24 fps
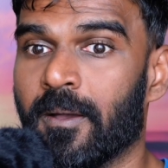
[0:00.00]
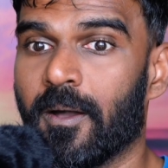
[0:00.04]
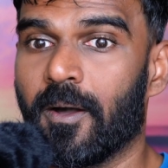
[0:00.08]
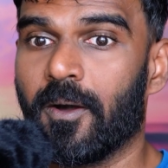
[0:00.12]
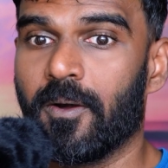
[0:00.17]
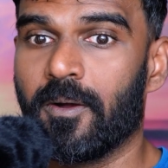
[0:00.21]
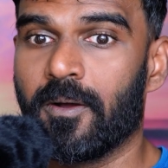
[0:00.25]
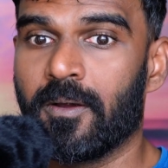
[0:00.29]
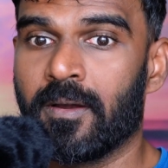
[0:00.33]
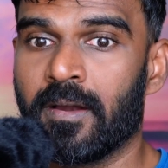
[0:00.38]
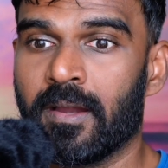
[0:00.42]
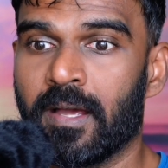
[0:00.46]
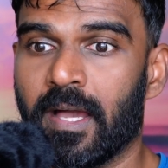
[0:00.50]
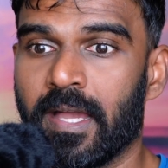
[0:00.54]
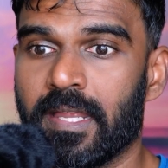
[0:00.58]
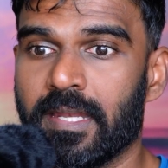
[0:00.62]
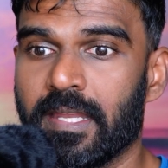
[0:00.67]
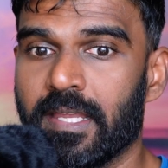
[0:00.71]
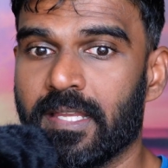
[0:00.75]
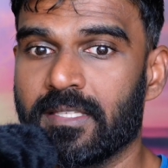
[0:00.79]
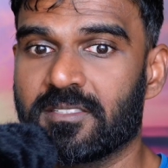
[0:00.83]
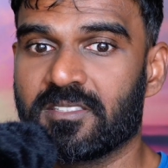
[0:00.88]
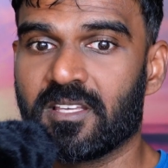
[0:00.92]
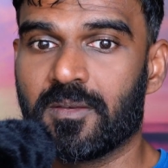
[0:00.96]
or I
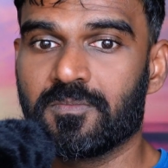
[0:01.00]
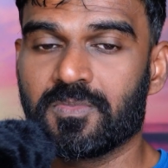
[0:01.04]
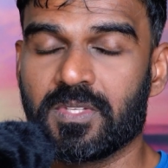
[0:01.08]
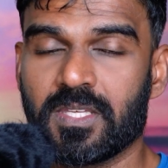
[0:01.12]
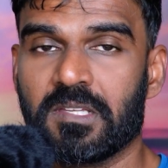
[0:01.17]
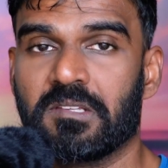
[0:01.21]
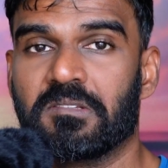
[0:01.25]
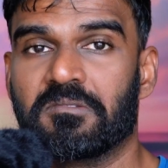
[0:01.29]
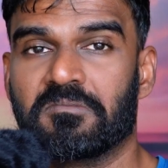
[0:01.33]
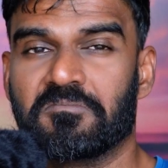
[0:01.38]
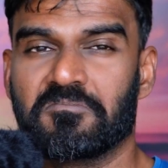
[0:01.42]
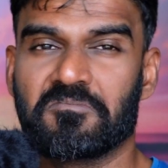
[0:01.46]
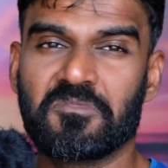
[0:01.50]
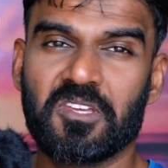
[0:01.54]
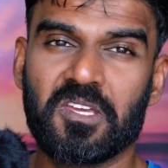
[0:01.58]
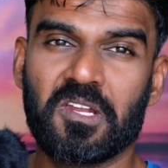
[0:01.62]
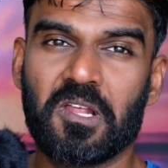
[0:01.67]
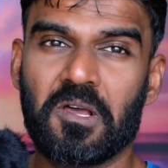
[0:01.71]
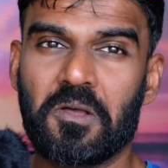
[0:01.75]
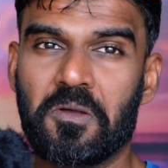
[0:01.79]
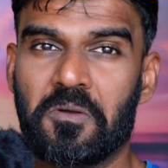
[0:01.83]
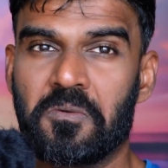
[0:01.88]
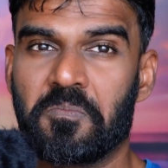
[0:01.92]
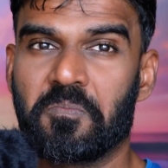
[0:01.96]
need something, you
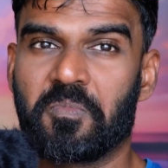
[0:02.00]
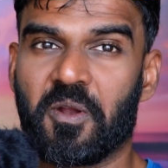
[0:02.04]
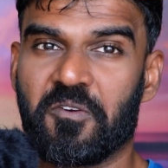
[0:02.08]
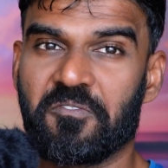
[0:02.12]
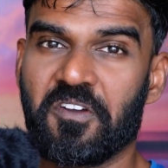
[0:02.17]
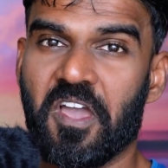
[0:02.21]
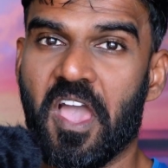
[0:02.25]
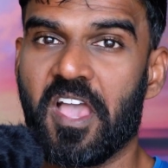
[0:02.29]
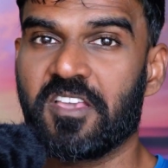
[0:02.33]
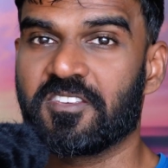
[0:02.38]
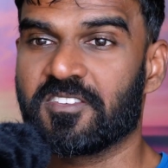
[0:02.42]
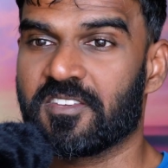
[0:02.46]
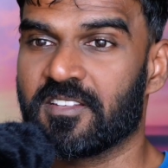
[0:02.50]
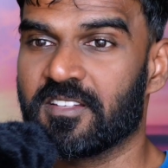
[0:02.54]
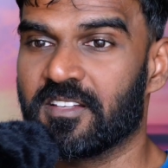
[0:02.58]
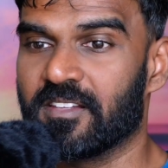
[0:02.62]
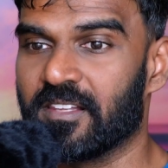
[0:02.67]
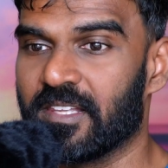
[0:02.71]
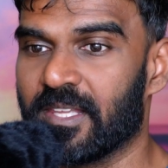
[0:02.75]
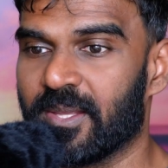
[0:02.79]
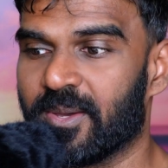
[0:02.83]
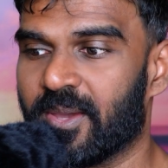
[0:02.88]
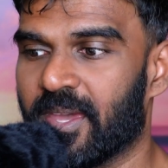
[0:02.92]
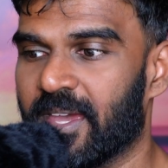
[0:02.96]
know,
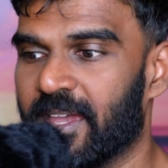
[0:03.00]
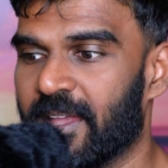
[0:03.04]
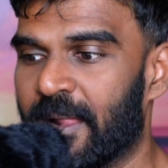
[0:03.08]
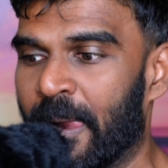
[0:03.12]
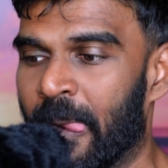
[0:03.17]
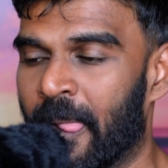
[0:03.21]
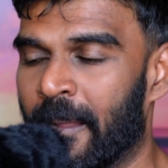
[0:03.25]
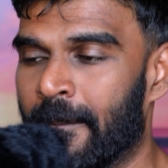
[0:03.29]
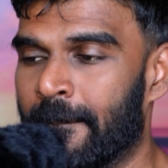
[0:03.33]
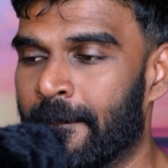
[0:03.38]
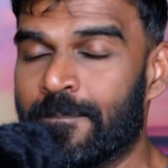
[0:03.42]
professional looking,